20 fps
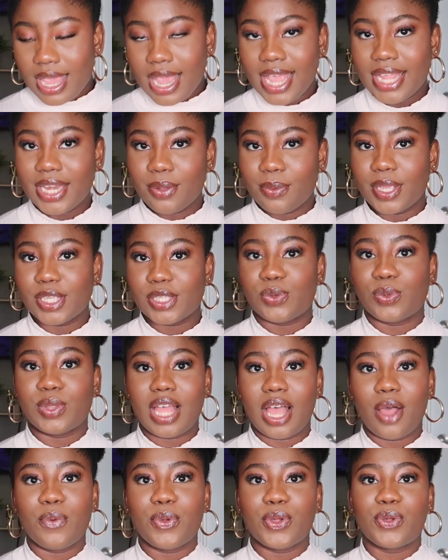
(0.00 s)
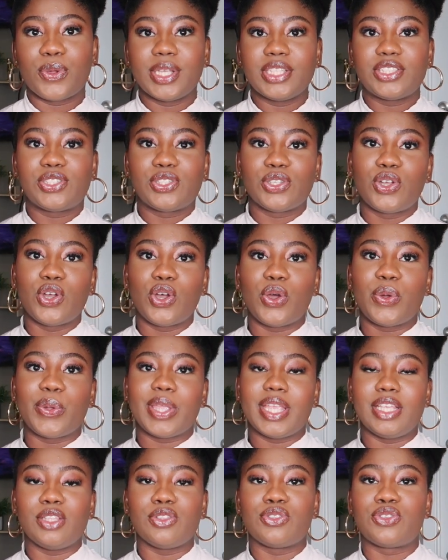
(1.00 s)
Anyways, well, now we're going to
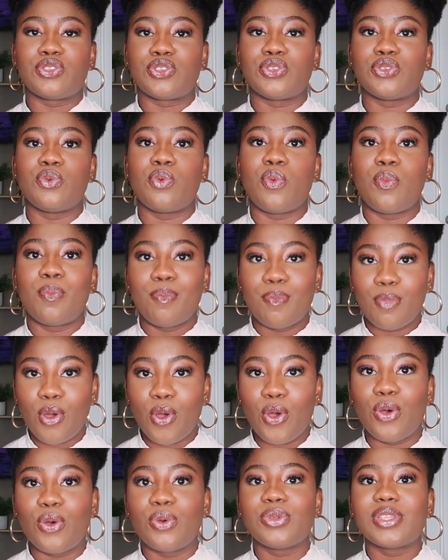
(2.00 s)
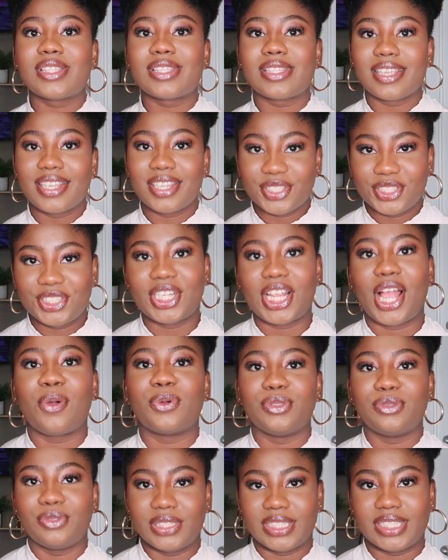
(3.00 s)
go into post
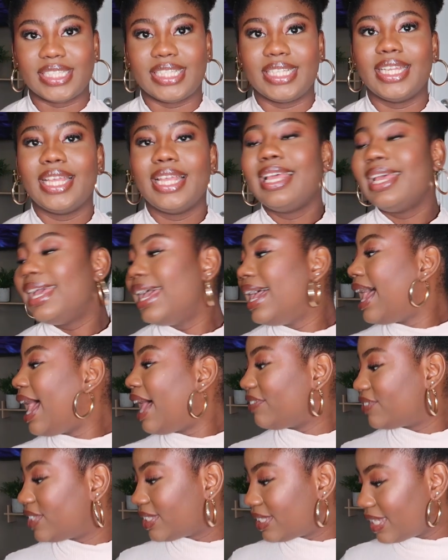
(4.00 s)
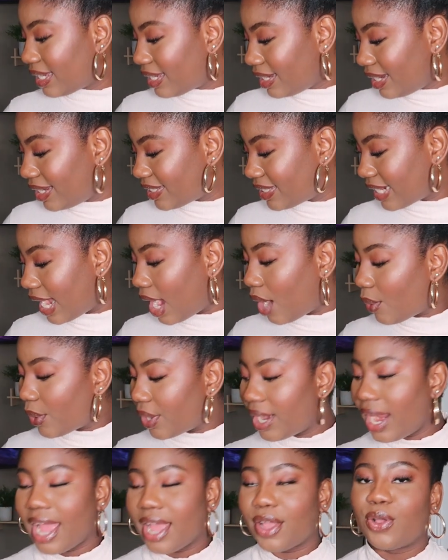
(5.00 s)
shower routine. After taking a
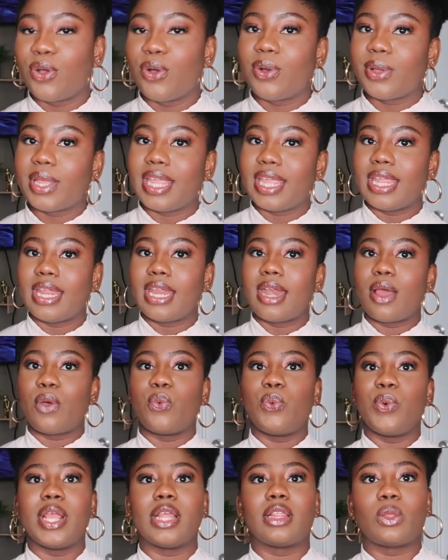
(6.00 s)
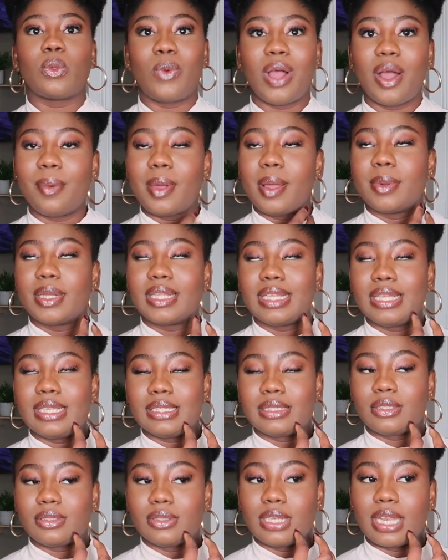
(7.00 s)
shower, I go in with, while my
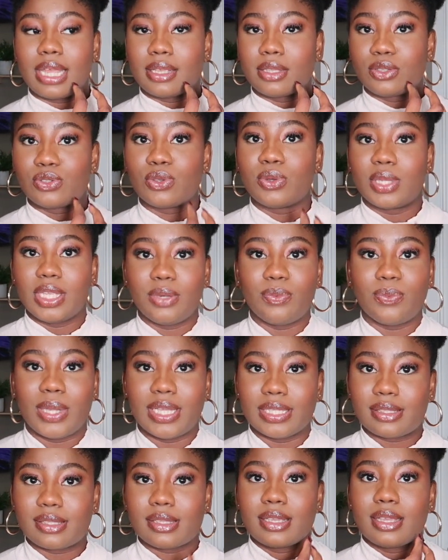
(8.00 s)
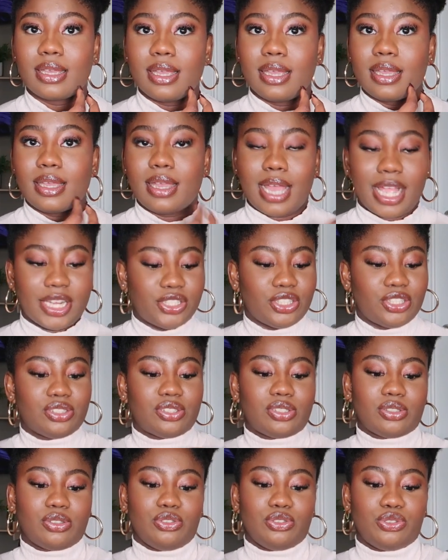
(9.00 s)
body is still like soaking wet, I
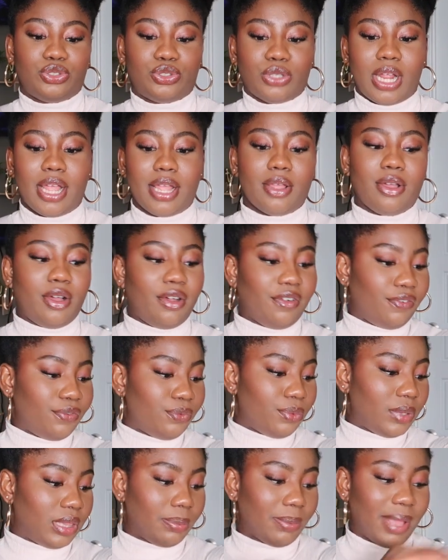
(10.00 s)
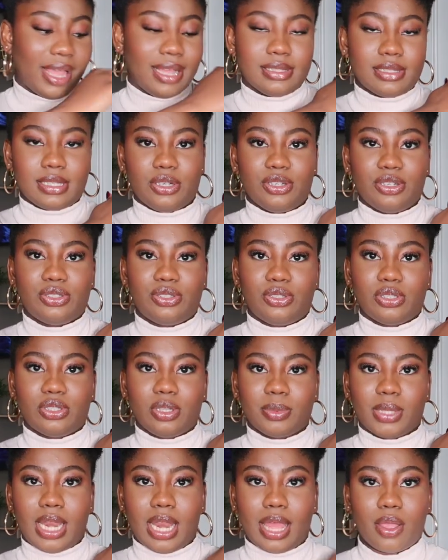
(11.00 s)
just dry off with my hands. I just do
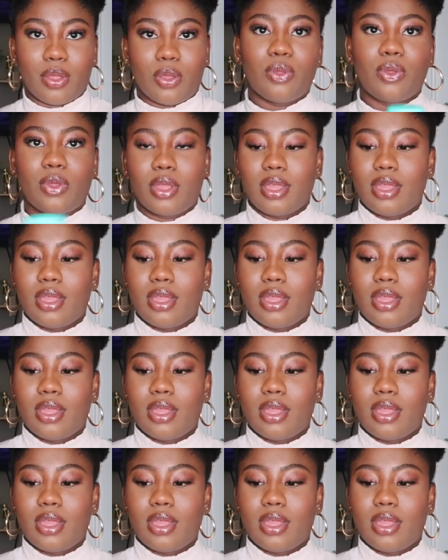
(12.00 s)
something like